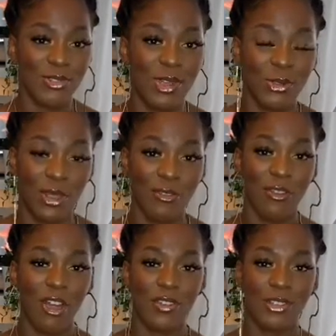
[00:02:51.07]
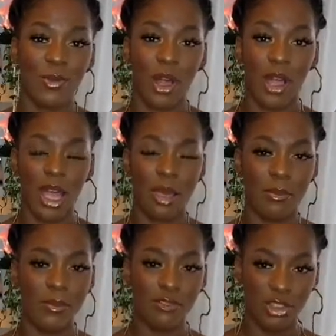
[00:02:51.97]
as well, £25 as well,
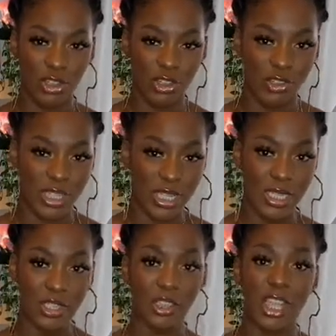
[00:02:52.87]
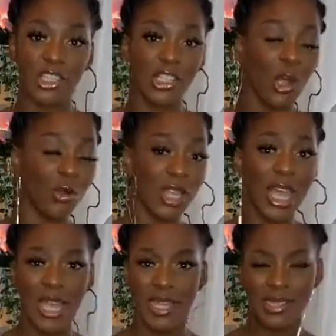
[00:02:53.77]
reduced to £16. So they're sold
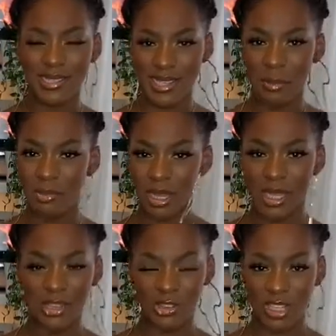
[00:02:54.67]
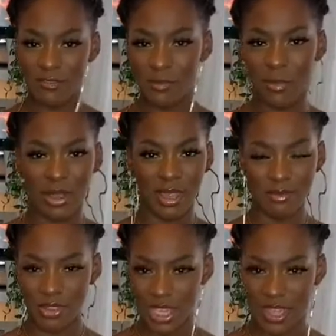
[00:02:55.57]
separately, you just have to buy
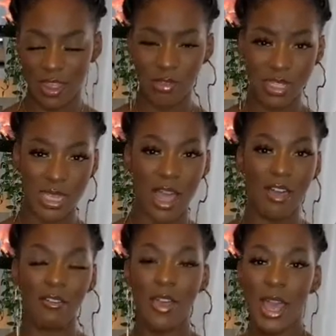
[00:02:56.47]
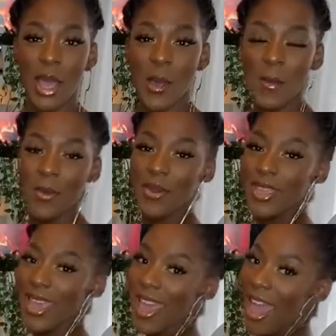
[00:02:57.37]
them together yourself.
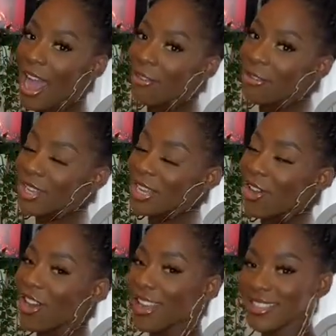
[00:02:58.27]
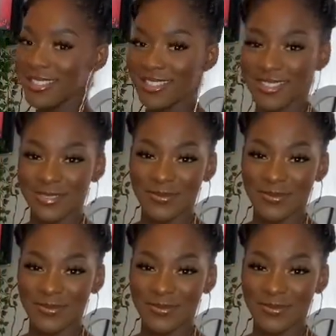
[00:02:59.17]
But yeah, I've really, guys,